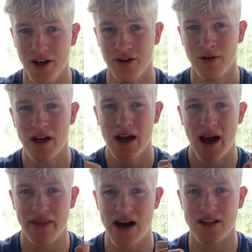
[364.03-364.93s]
do,
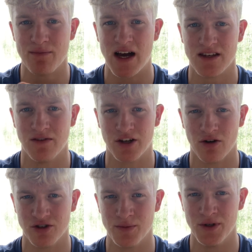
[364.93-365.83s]
and that has massively
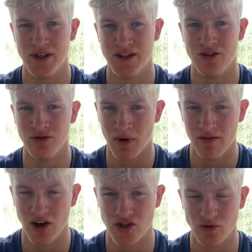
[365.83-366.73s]
contributed to
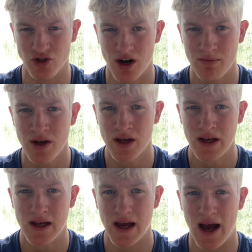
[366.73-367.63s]
my vertical jump.
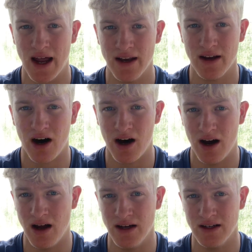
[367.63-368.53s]
And
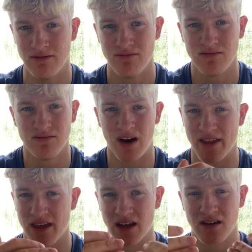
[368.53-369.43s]
I
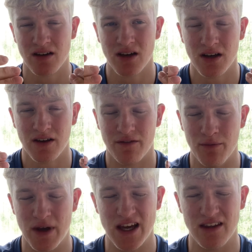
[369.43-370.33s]
think
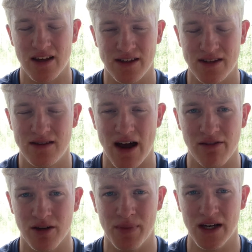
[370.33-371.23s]
for me, there's
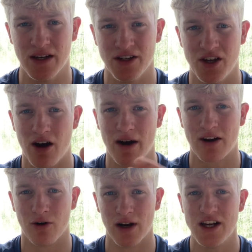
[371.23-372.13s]
definitely been a
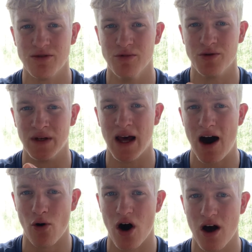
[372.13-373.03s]
direct correlation between
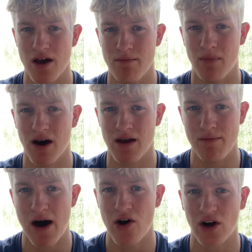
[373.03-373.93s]
how high my
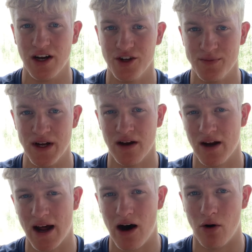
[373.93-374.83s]
power clean has been
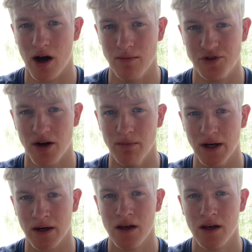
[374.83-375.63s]
and how high I'm jumping.